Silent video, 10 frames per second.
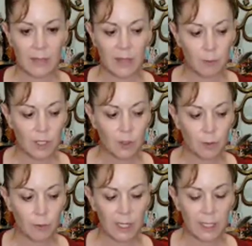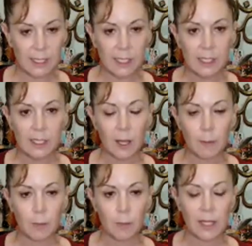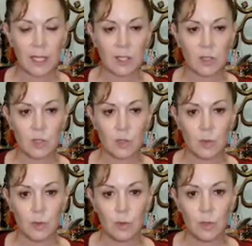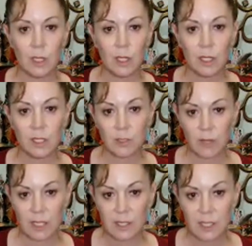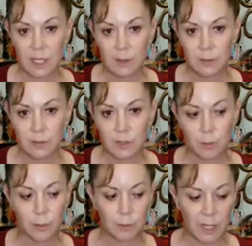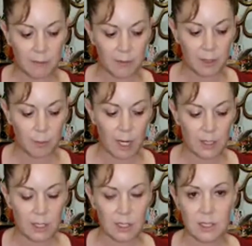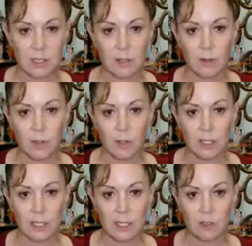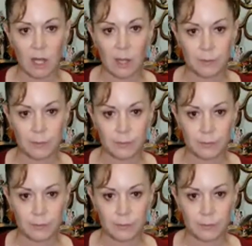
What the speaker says: And then when you're ready, come into Shavasana to prepare for the practice of Yoga Nidra.